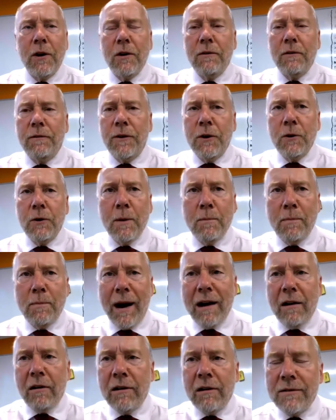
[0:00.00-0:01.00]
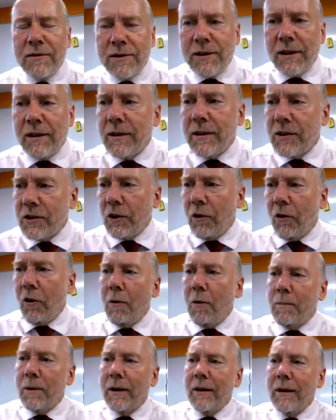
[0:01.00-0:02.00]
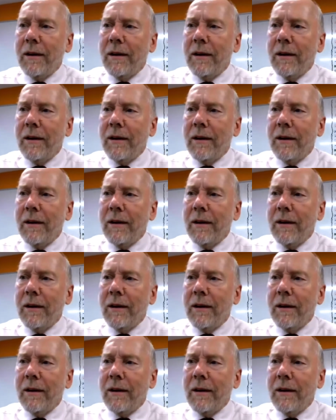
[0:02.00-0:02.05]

fewer barons at the top